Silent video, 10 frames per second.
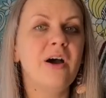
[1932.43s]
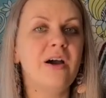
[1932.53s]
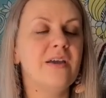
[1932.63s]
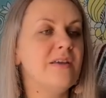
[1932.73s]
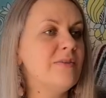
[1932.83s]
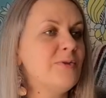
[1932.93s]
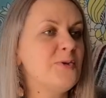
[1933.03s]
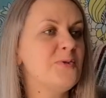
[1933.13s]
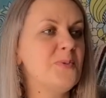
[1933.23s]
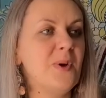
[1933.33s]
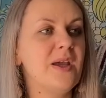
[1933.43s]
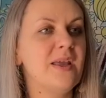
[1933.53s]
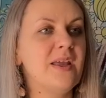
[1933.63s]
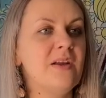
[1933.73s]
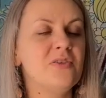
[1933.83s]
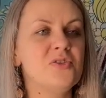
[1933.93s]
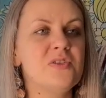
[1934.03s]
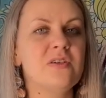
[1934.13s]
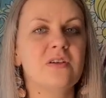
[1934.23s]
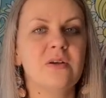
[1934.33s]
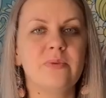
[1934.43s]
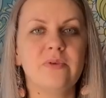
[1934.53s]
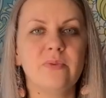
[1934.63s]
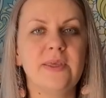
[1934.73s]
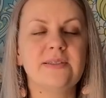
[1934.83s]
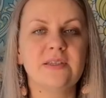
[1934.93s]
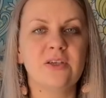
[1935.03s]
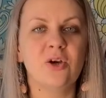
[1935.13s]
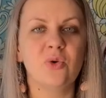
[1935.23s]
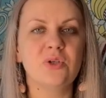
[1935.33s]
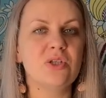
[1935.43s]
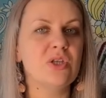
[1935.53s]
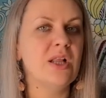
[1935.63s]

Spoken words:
I wrote to my hairdresser a couple of weeks ago, and